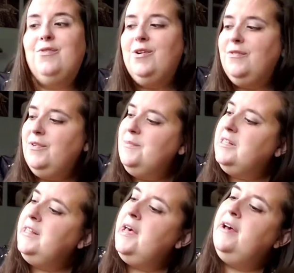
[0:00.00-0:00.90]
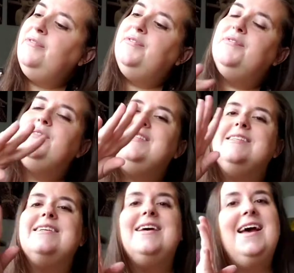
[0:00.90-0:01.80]
four from the left
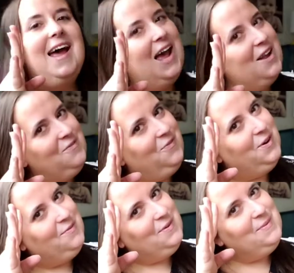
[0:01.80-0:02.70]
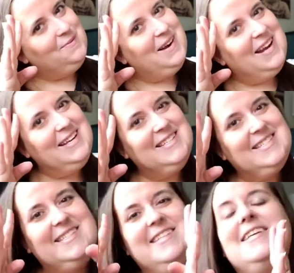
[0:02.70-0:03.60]
and four from the right.
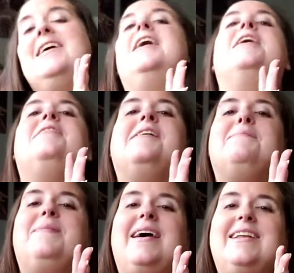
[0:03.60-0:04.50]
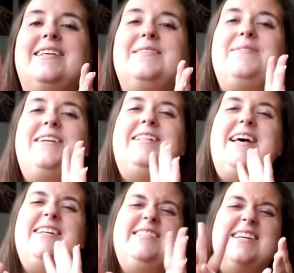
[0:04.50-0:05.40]
They met in the middle
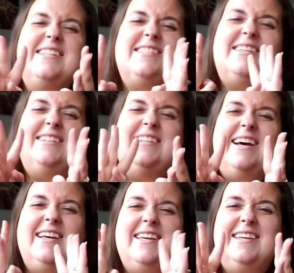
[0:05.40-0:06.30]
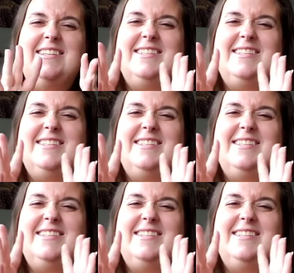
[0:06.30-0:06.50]
and danced all night.